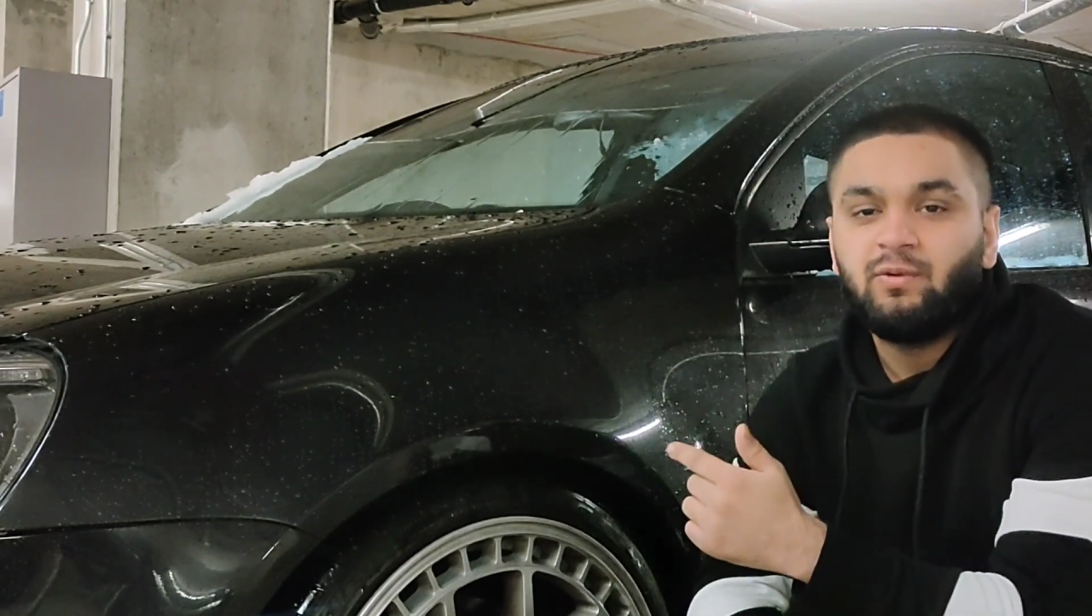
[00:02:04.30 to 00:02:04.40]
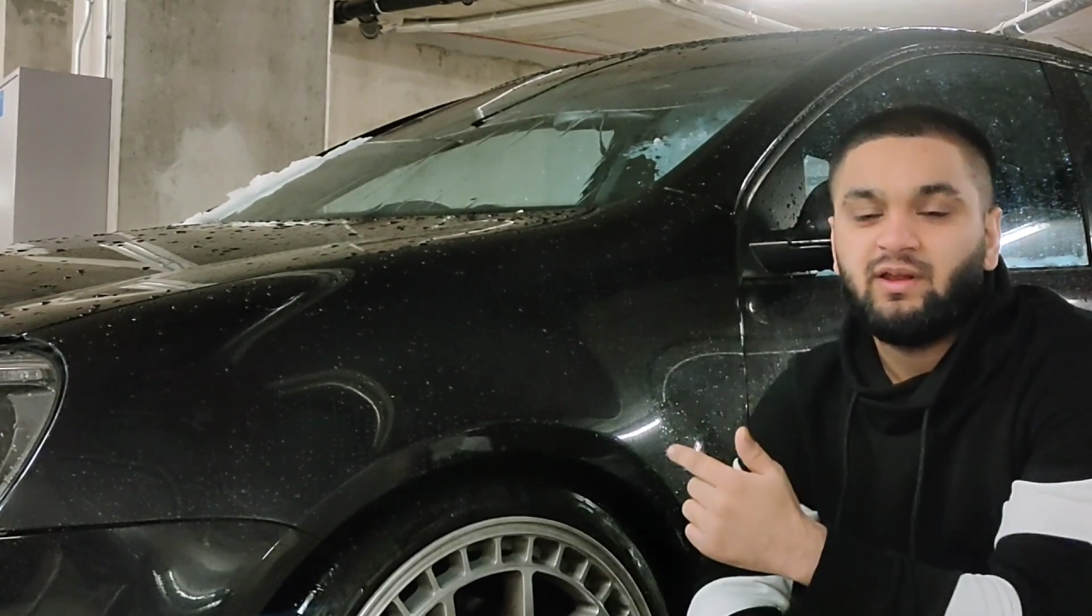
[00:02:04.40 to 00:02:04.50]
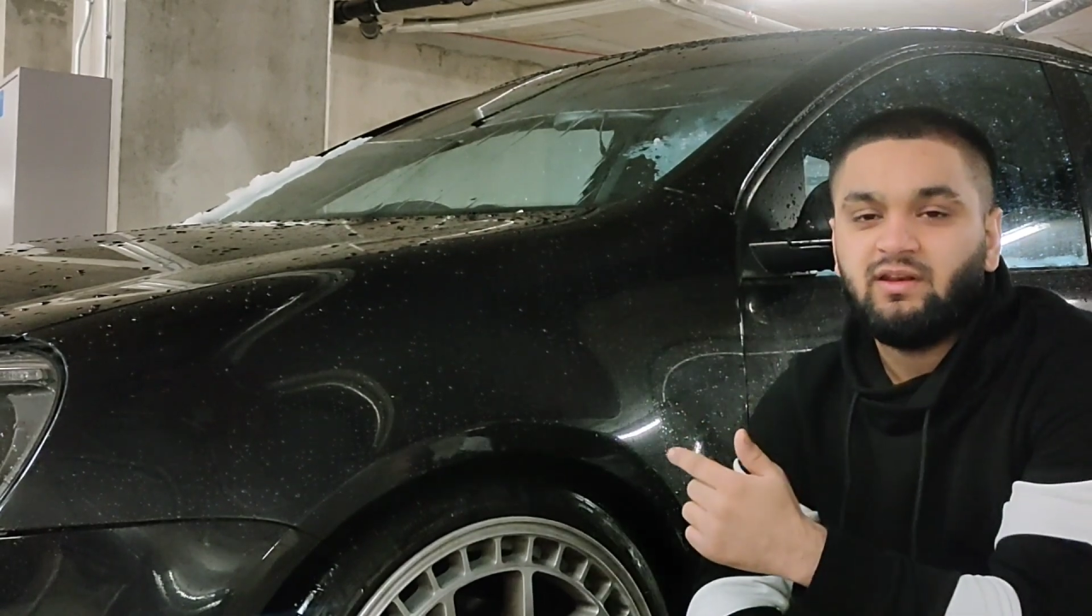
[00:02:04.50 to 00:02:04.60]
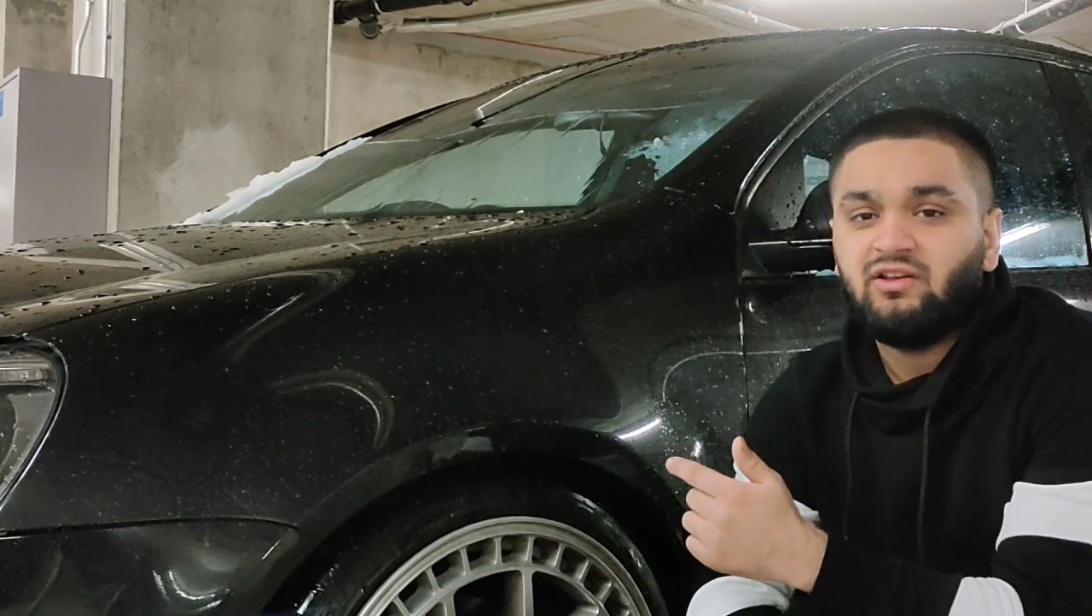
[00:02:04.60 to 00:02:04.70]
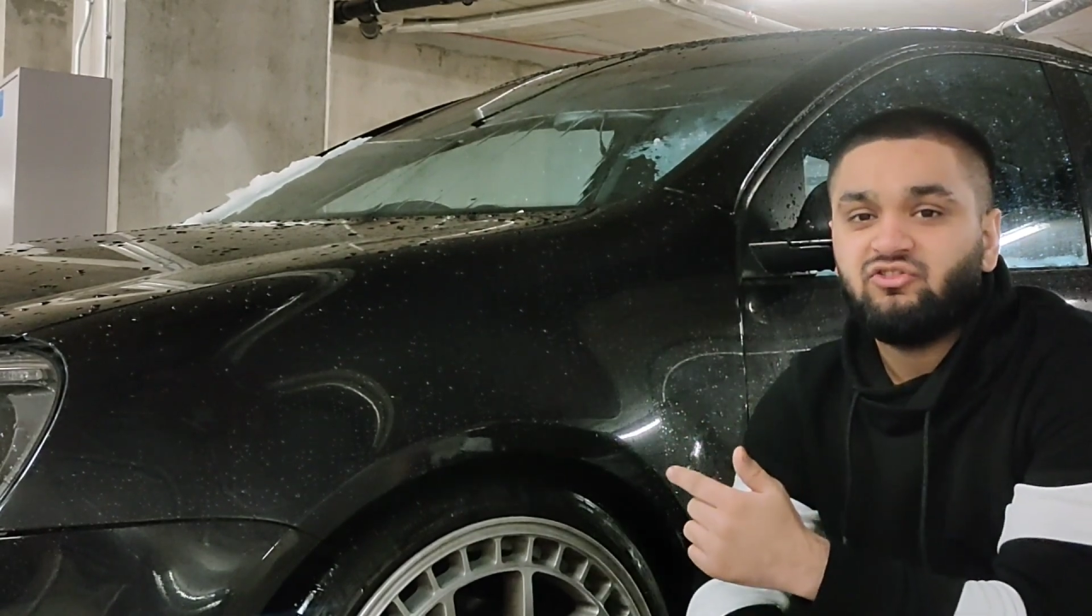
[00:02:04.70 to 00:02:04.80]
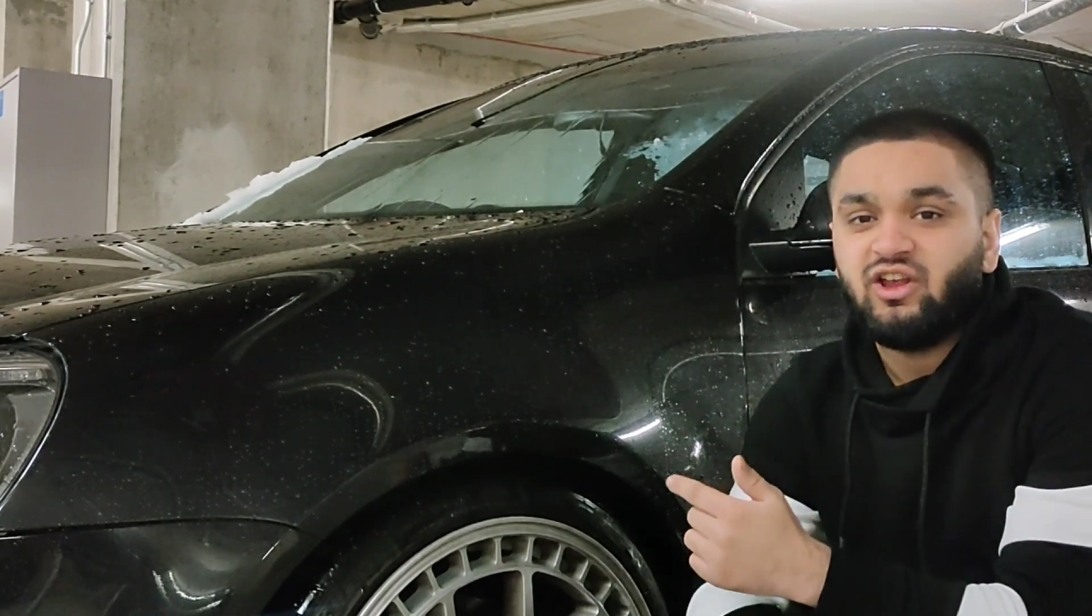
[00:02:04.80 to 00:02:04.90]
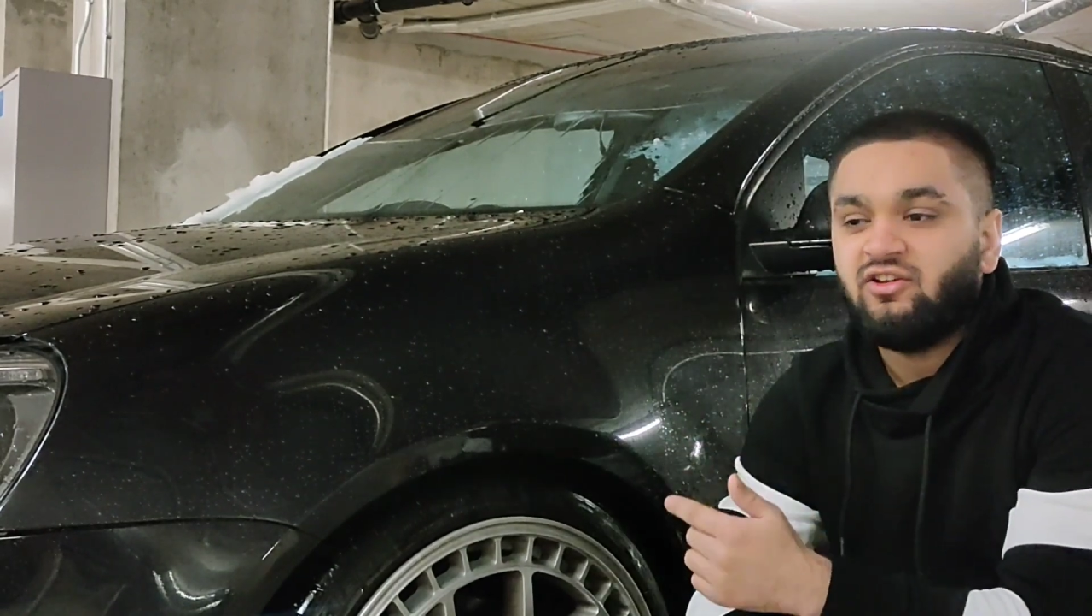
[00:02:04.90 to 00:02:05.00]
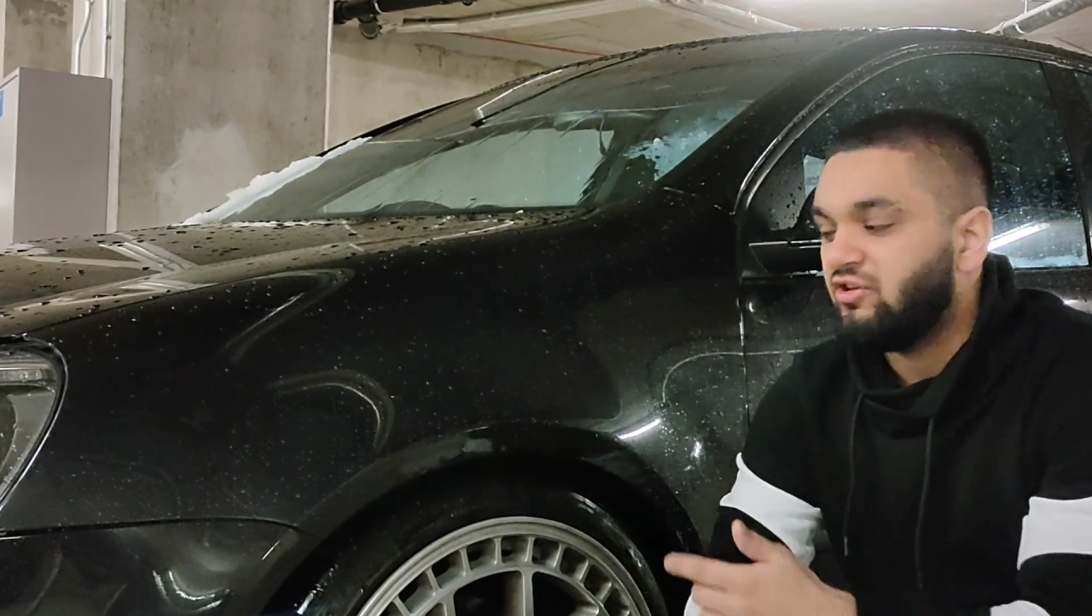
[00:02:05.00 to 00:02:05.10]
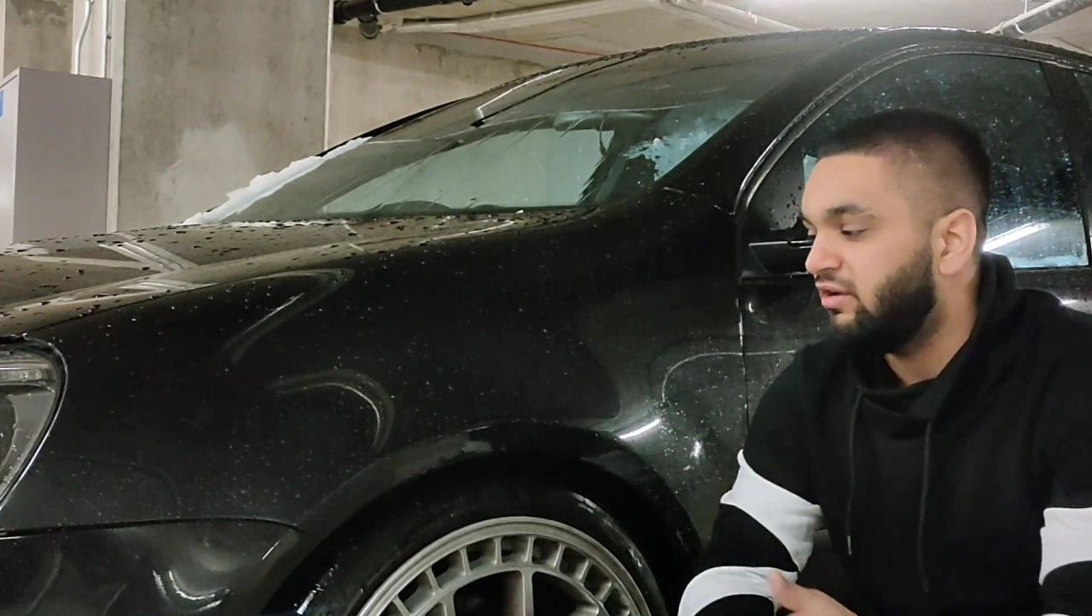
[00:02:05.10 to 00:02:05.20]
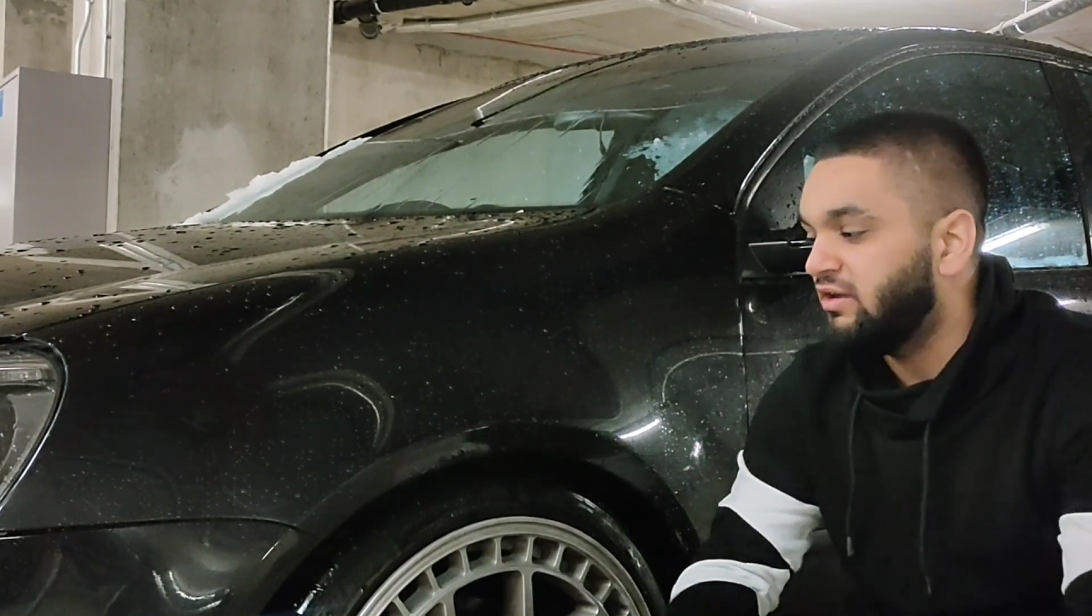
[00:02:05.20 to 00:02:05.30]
wing needs changing,